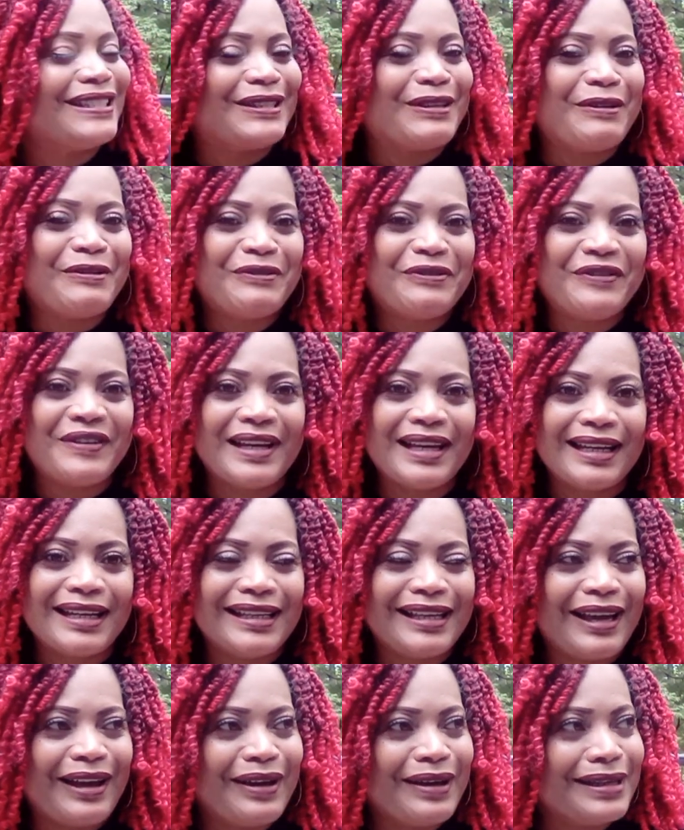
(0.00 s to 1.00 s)
so funny,
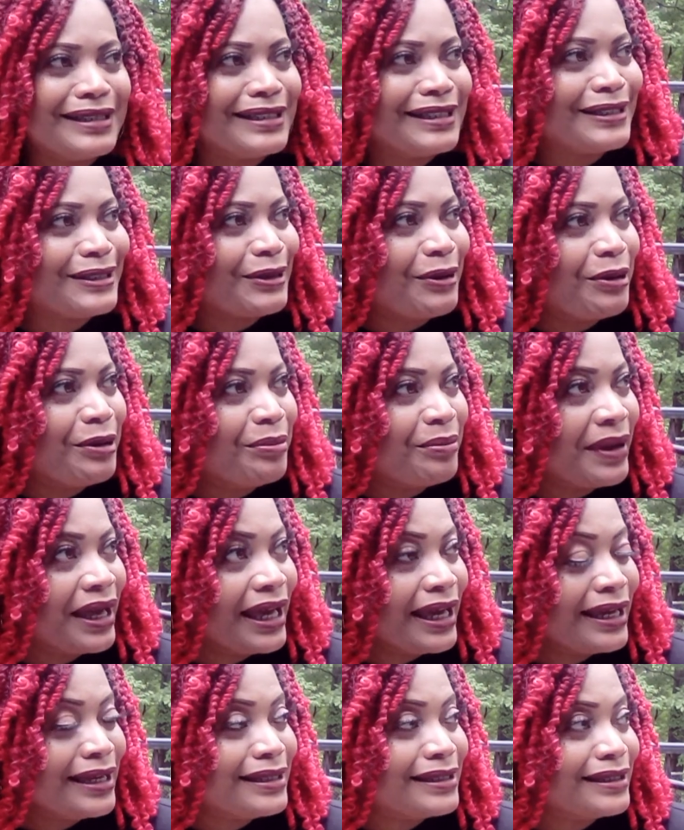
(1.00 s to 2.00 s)
y'all. It's just so
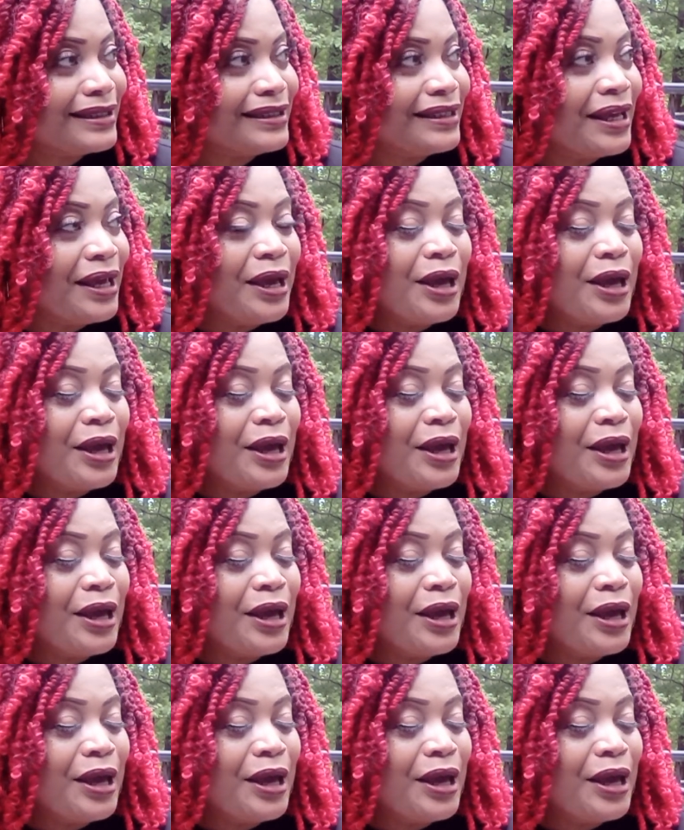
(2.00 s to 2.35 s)
amazing.